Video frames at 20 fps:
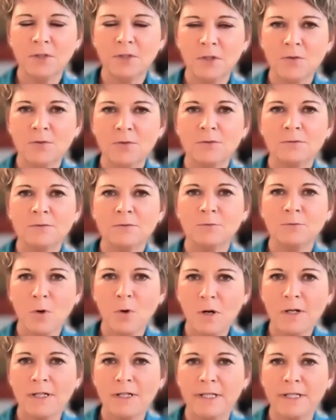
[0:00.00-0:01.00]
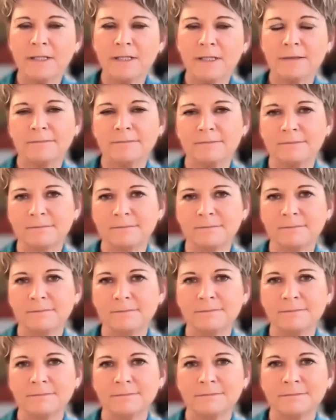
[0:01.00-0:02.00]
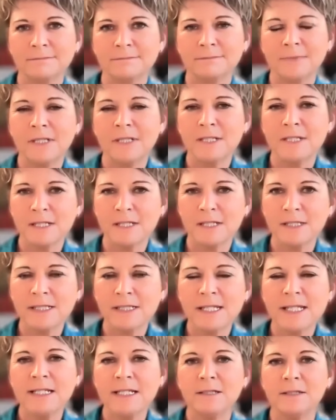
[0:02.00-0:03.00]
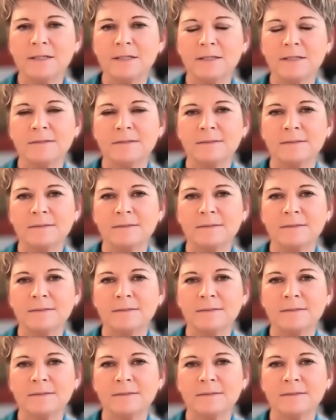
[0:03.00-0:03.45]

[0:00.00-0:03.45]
Don't walk on it until it's healed.